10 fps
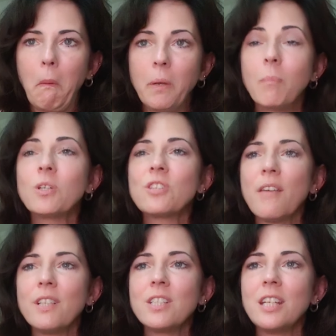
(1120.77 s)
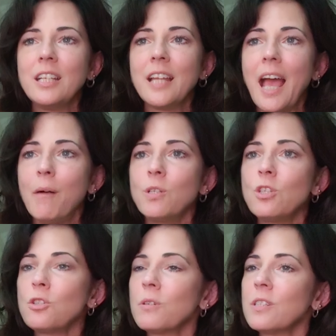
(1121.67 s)
Number 17, how would
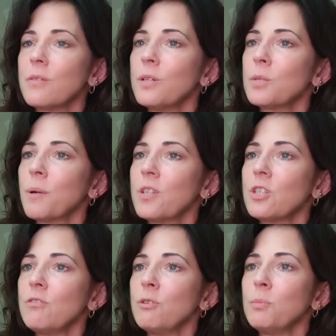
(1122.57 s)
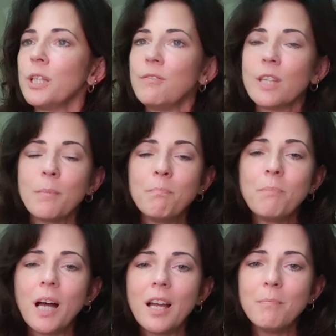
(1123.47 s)
you treat someone with depression if you believe in the
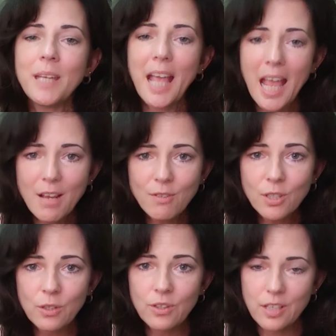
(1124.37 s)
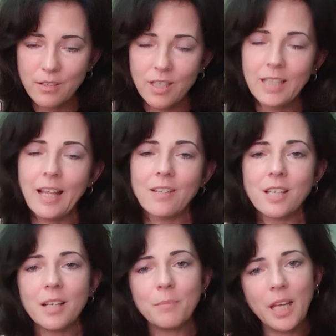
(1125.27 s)
behavioral theory? That's
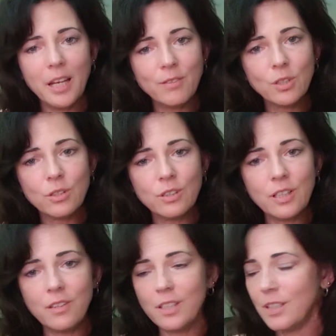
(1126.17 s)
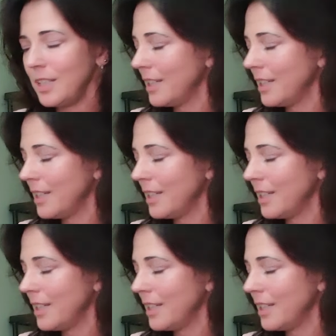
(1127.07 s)
that behavioral learning theory.